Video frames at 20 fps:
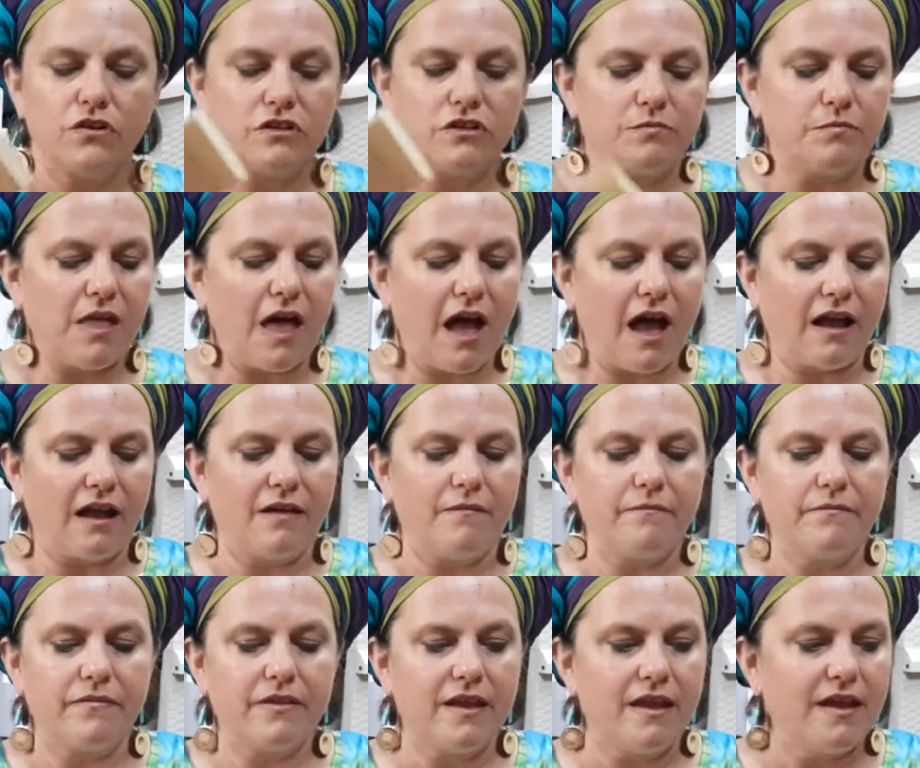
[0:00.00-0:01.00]
block,
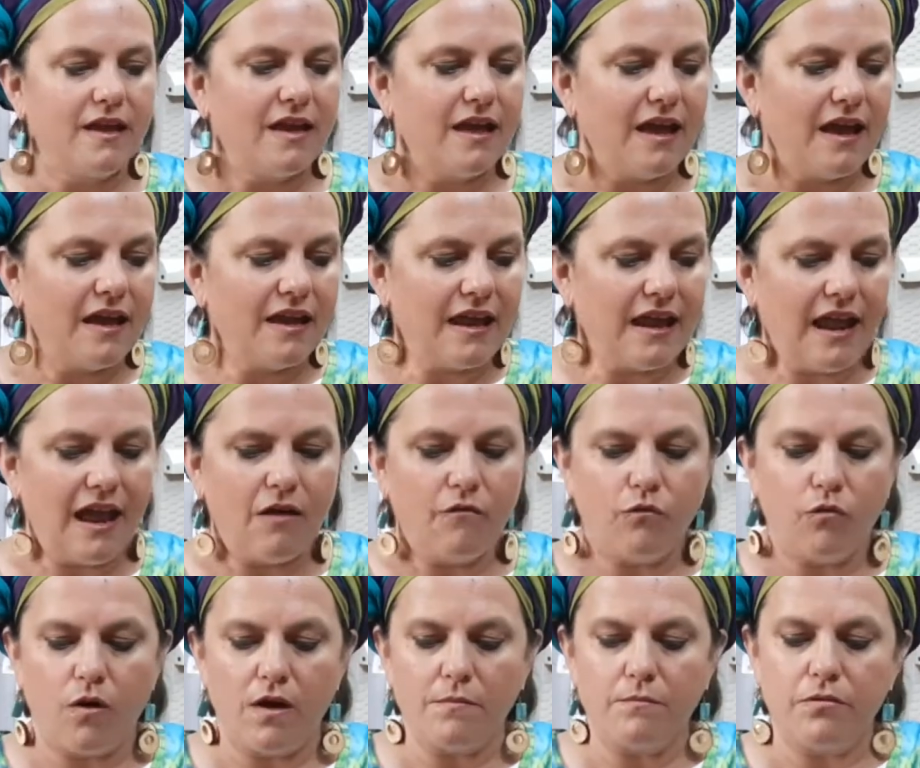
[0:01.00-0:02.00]
and I have
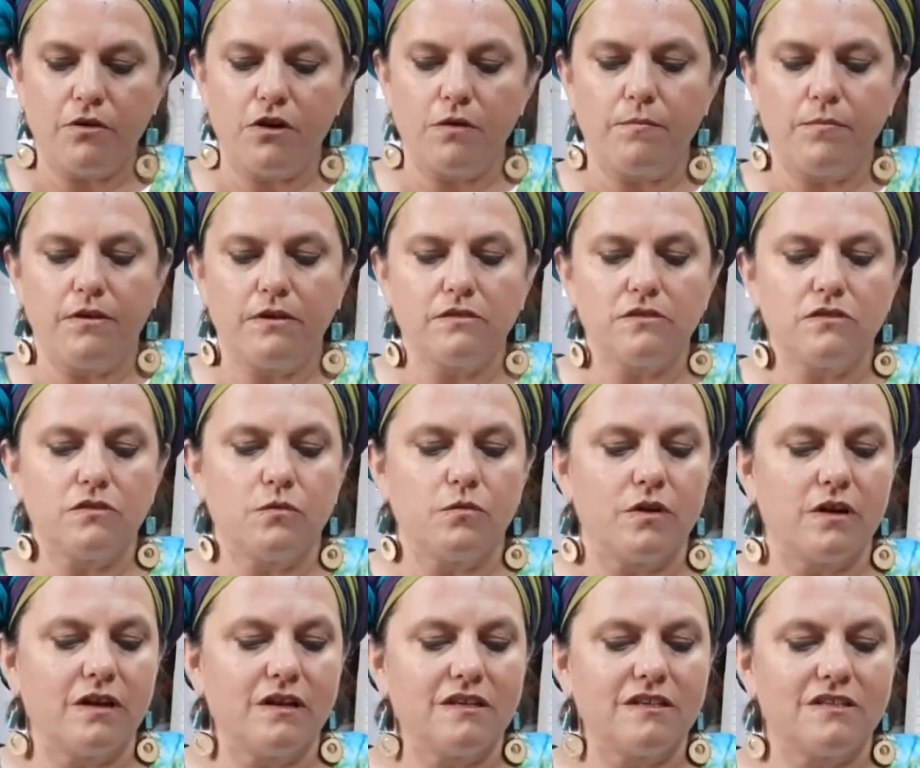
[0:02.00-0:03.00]
1 purple. So we're
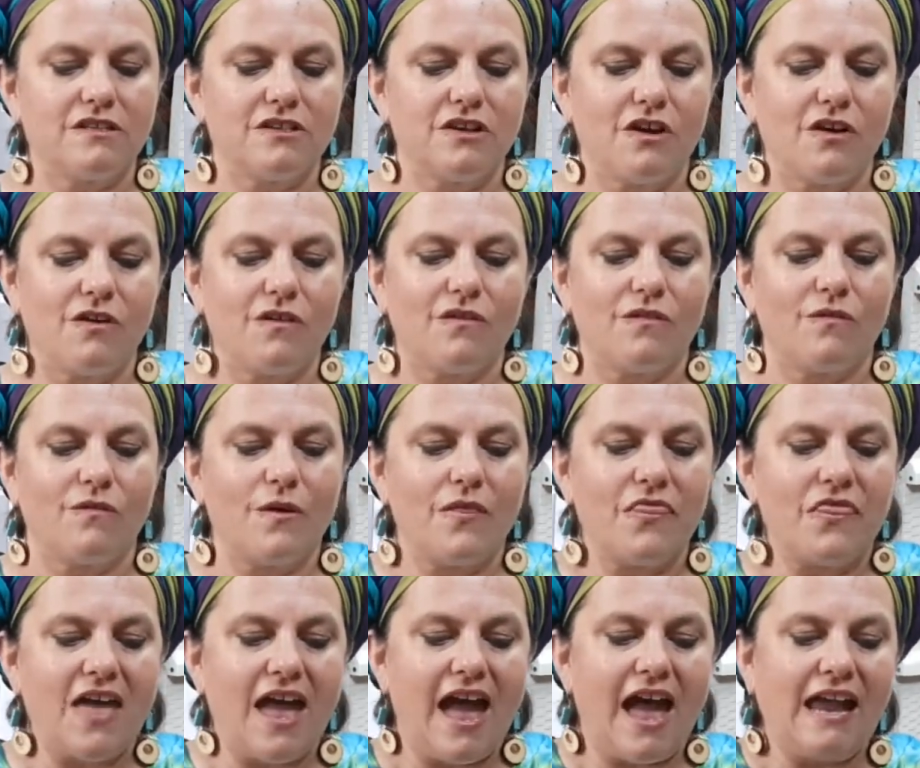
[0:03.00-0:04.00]
going to start with
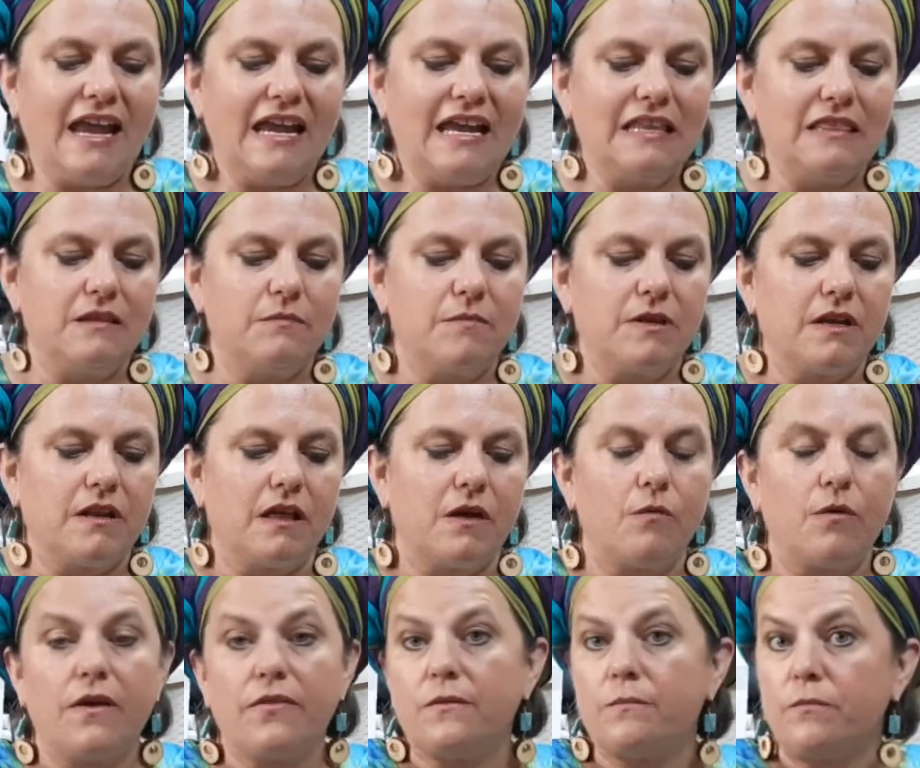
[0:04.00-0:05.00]
that in the middle. I
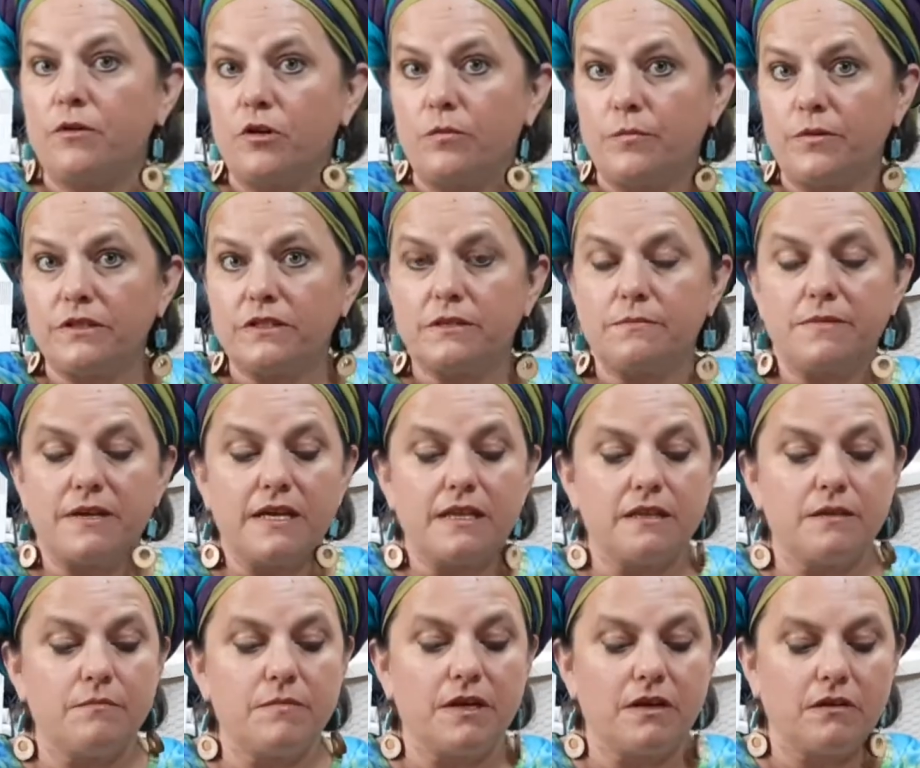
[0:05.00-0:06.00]
want the purple to be in
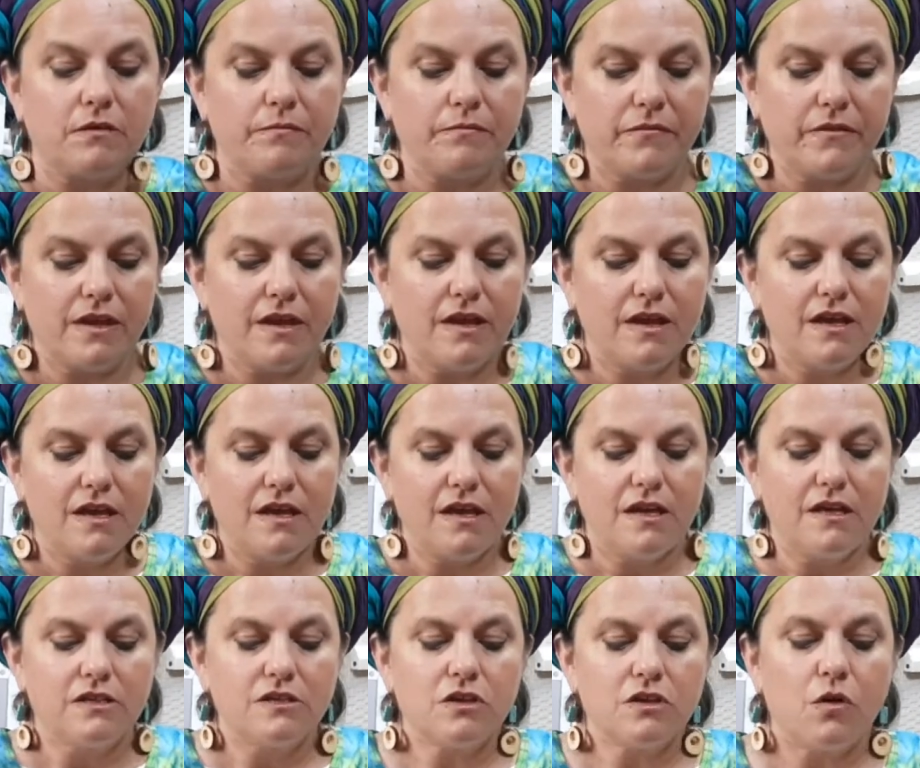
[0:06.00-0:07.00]
the middle.
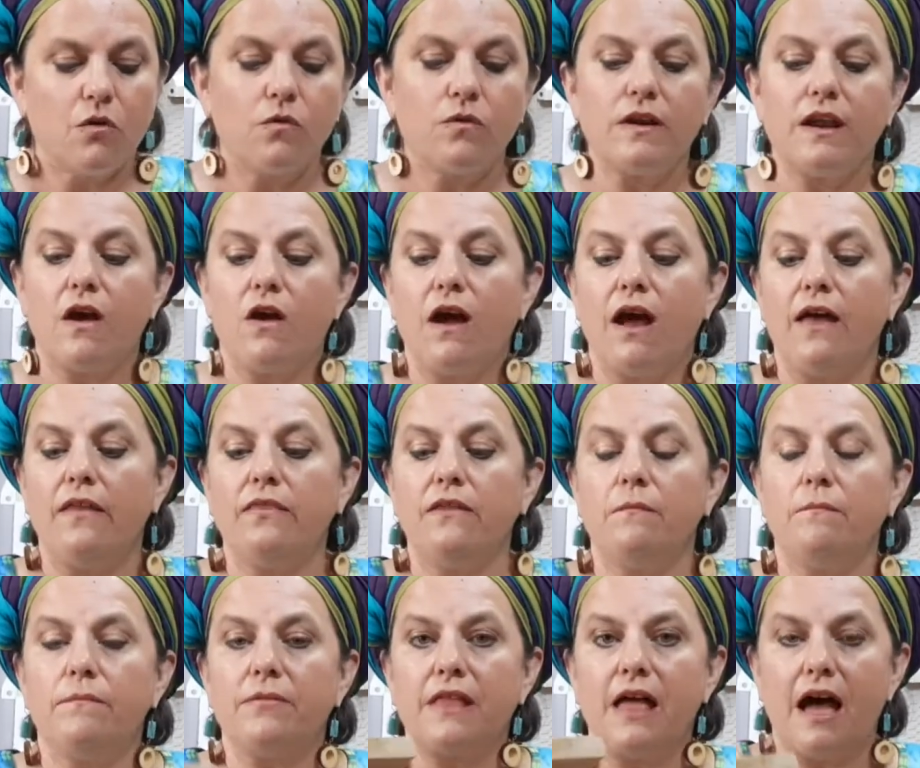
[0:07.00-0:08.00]
So now on
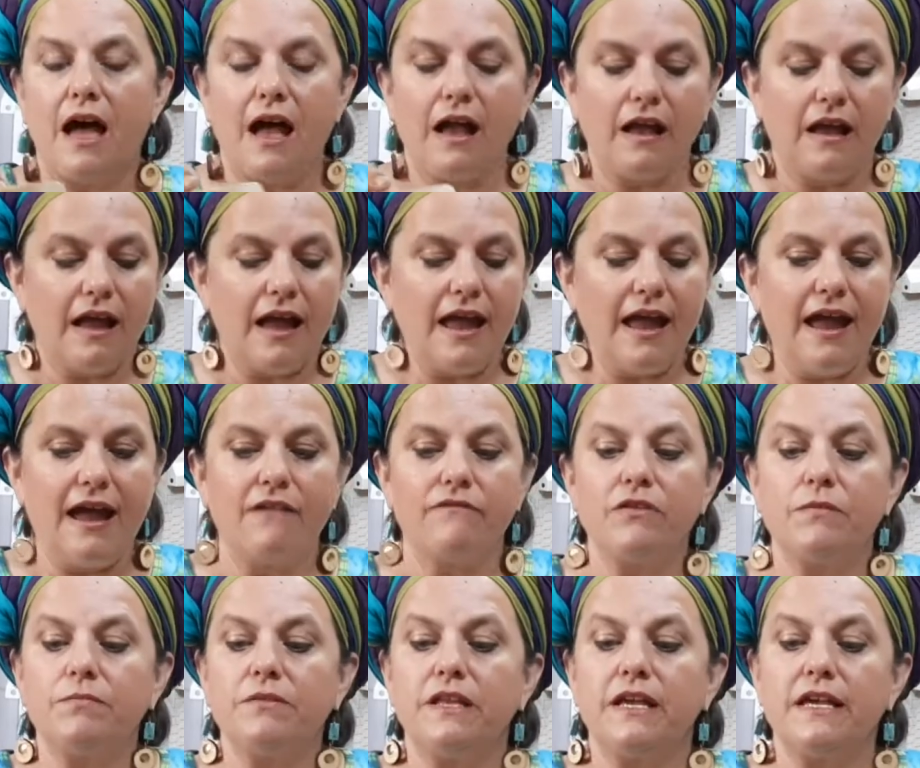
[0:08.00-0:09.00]
the block, I have a
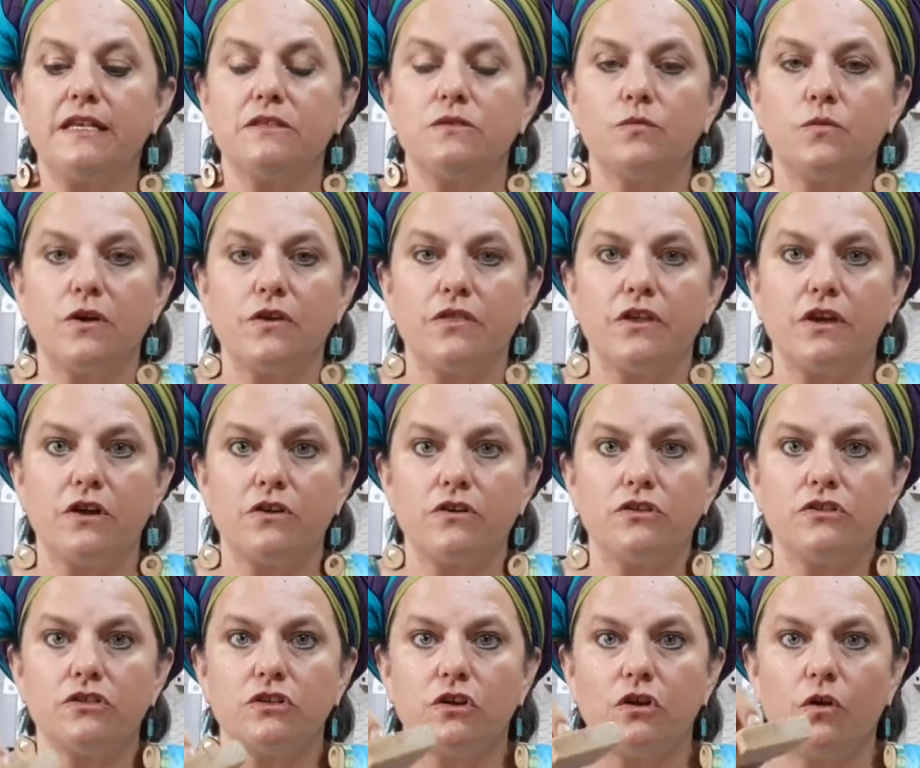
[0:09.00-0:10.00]
place where
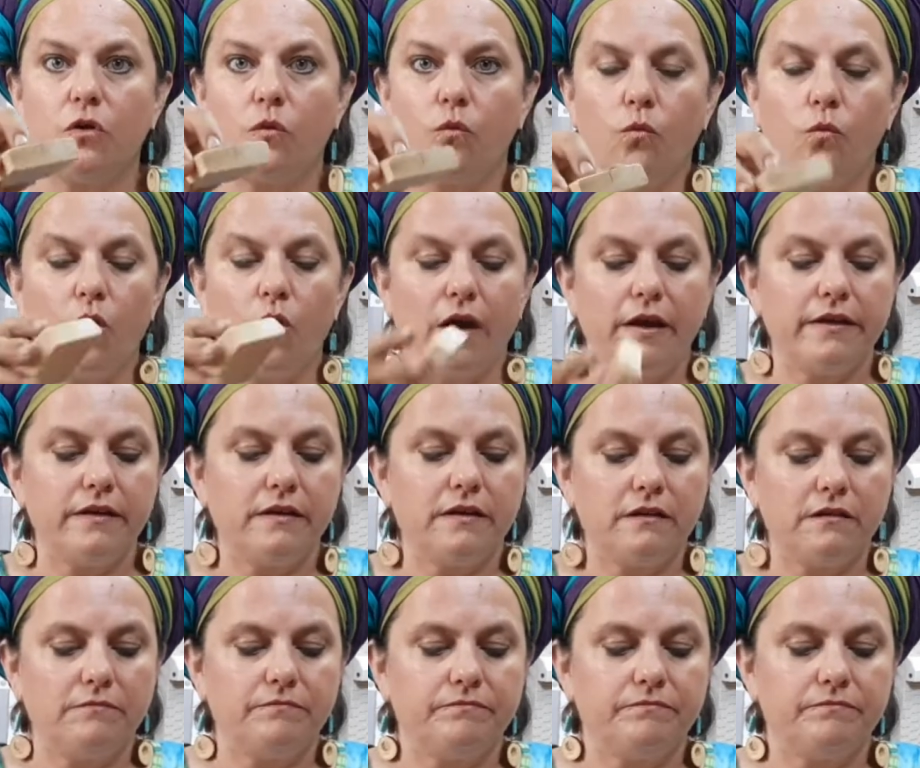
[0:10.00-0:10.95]
there's 1.